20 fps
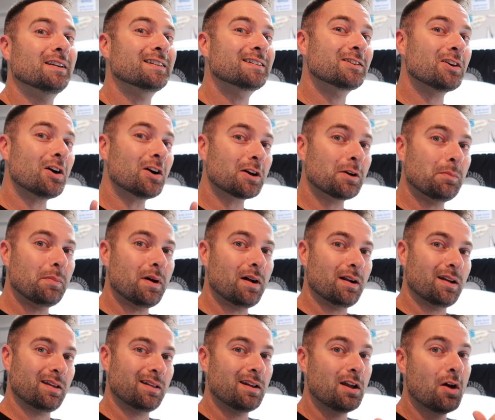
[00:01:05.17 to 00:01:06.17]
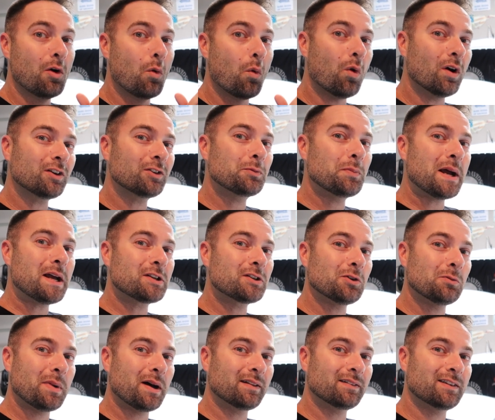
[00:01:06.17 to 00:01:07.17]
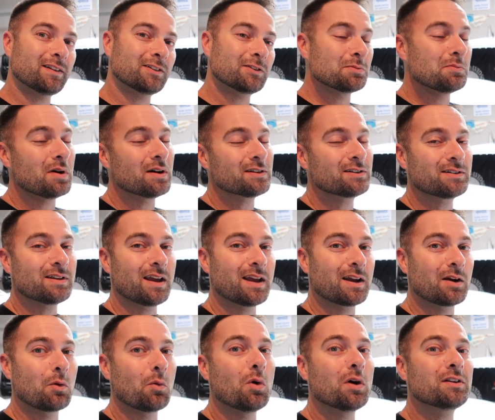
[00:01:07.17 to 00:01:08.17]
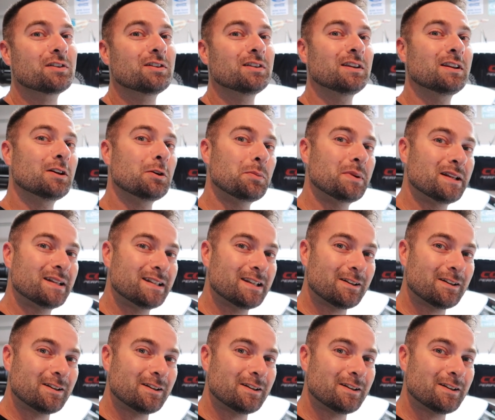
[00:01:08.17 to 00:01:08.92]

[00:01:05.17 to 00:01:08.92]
let's talk about it. What's special about this Mustang? What's a little bit